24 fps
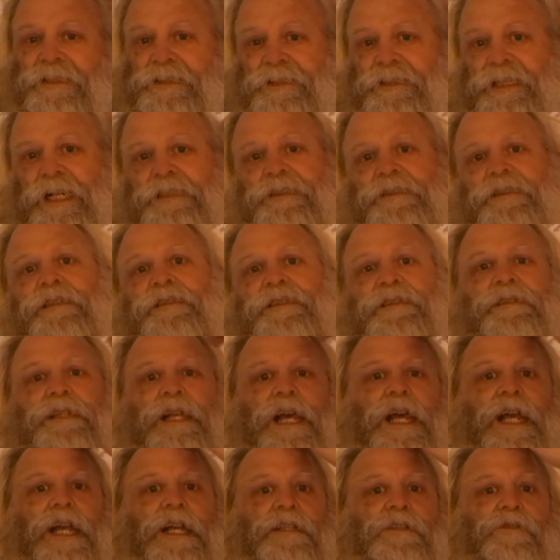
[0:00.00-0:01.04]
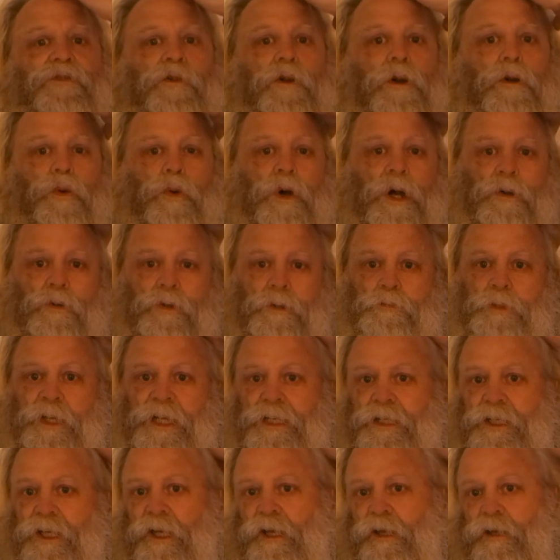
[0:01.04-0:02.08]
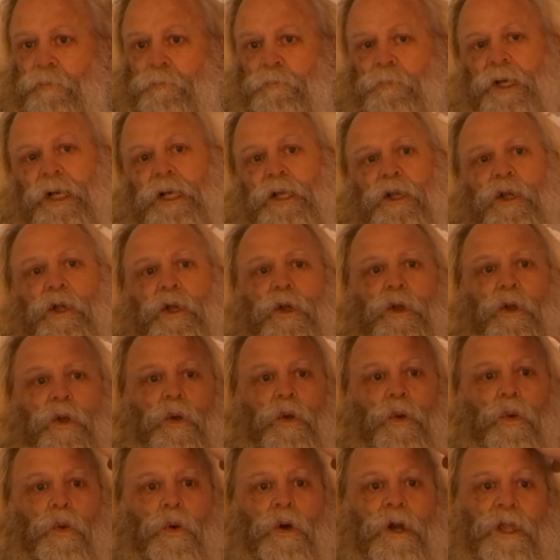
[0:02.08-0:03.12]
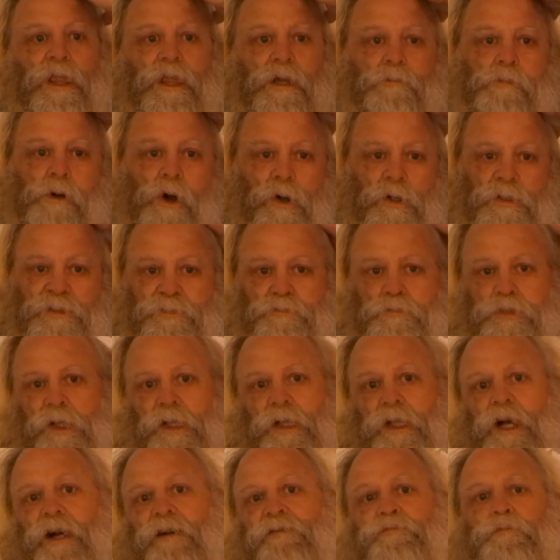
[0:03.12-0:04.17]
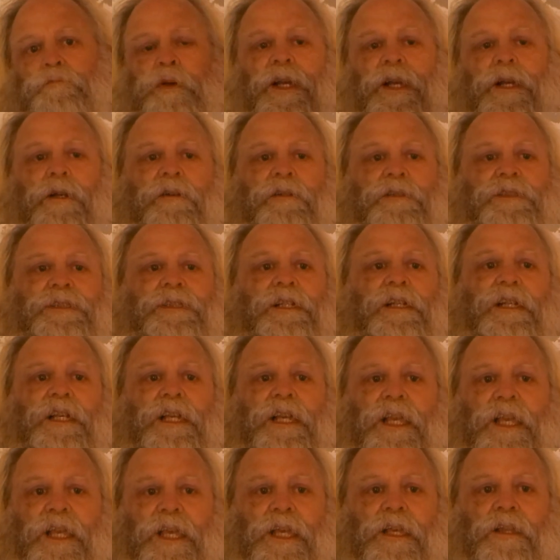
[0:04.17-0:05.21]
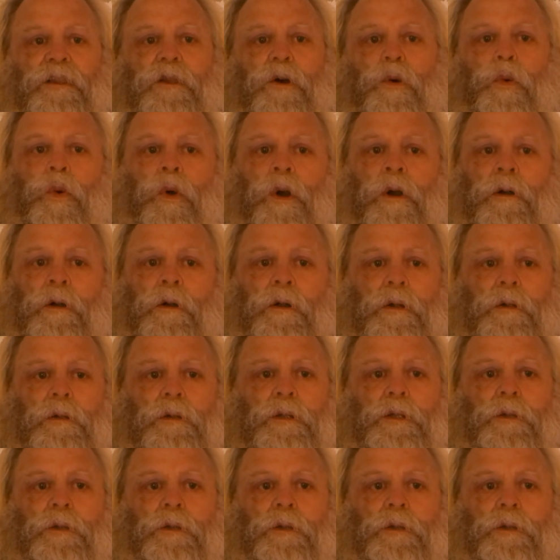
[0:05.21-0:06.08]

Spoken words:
set the stage for what would become one of the most beloved beers in the world.